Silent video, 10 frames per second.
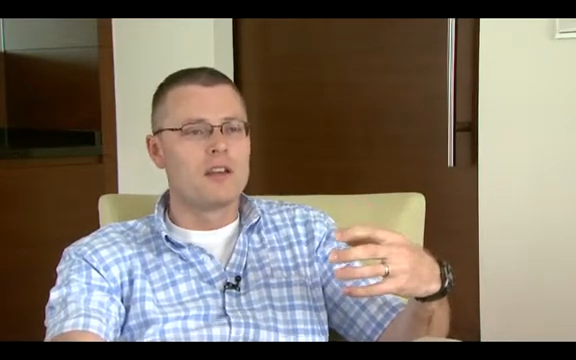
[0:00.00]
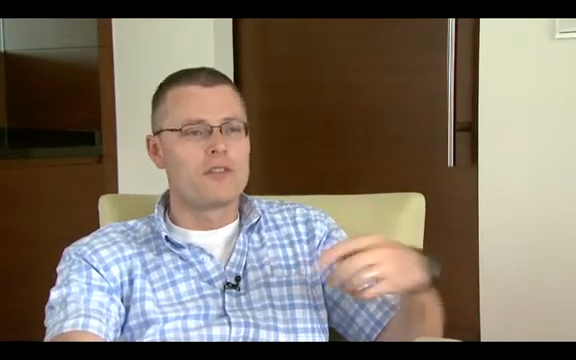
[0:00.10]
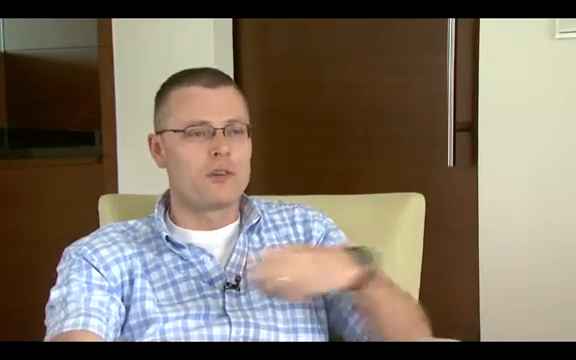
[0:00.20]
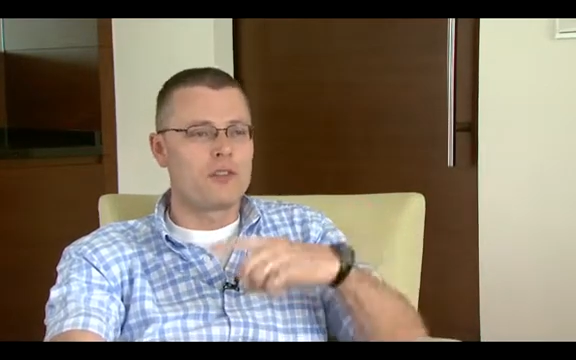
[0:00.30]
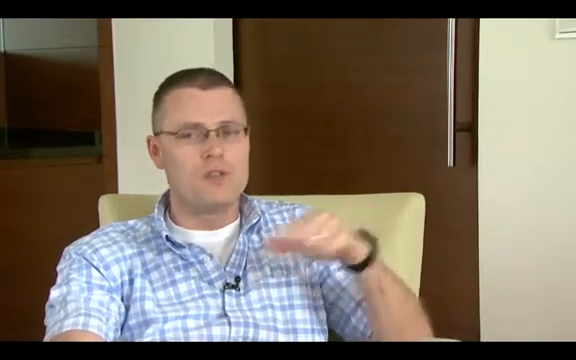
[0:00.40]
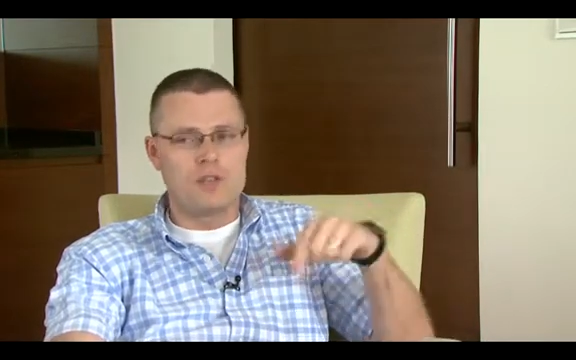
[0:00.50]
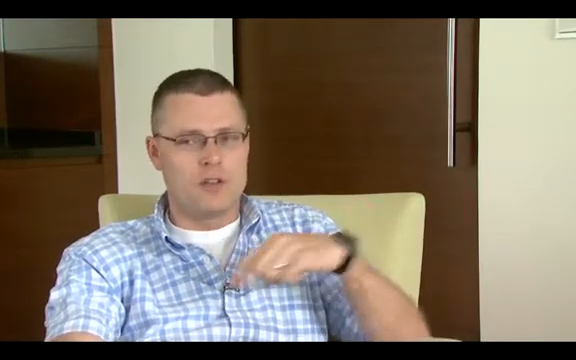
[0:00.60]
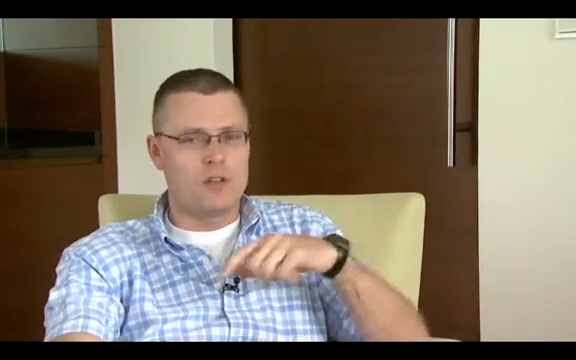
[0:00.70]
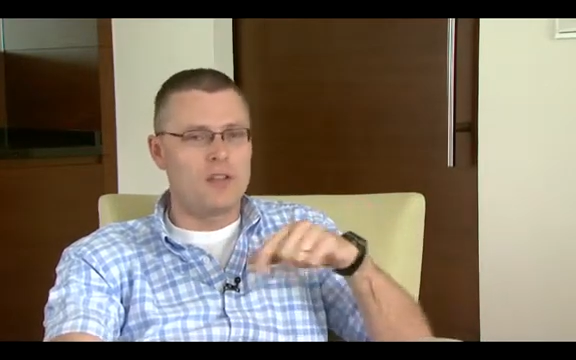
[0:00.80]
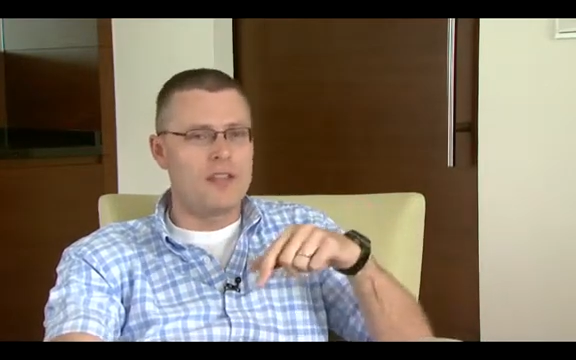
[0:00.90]
for the
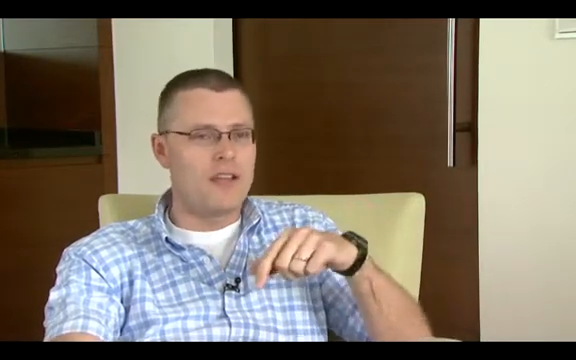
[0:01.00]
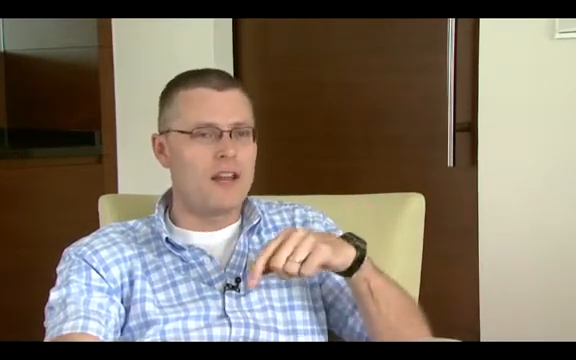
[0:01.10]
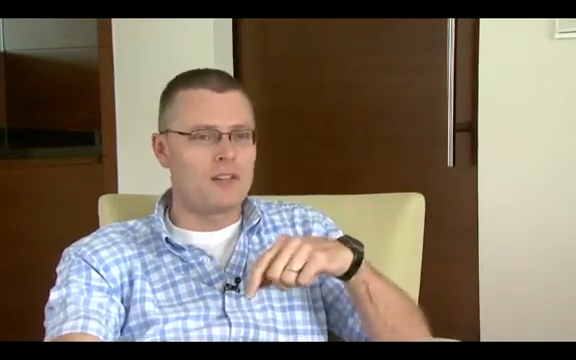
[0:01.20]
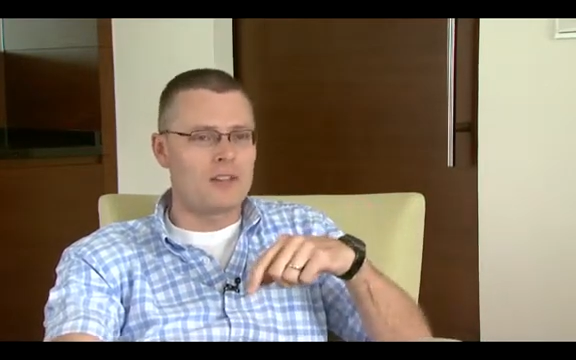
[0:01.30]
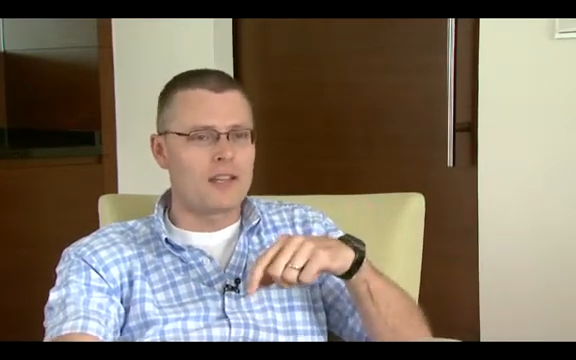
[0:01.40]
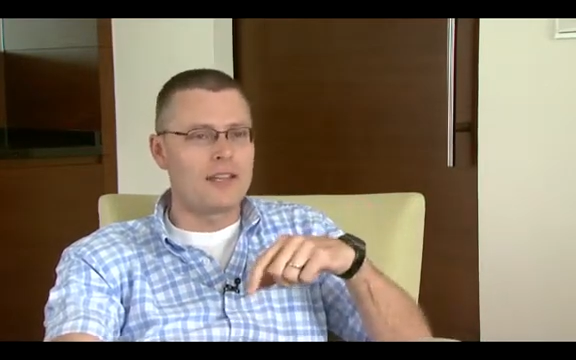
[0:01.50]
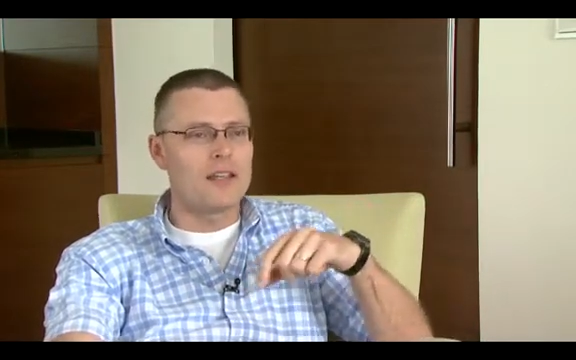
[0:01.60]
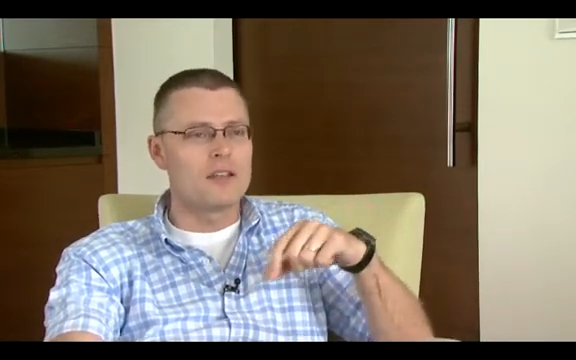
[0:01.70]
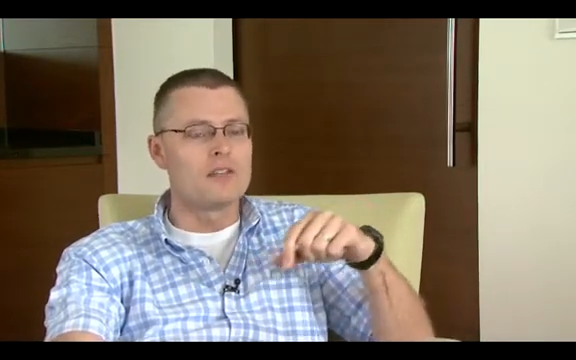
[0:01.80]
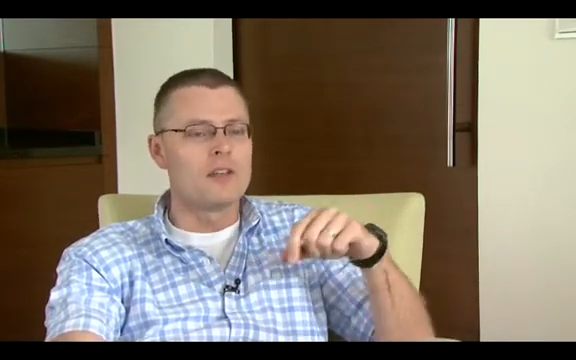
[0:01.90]
utility that AltaLink
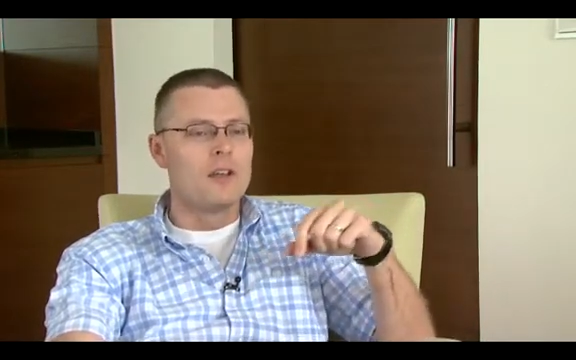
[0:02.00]
is.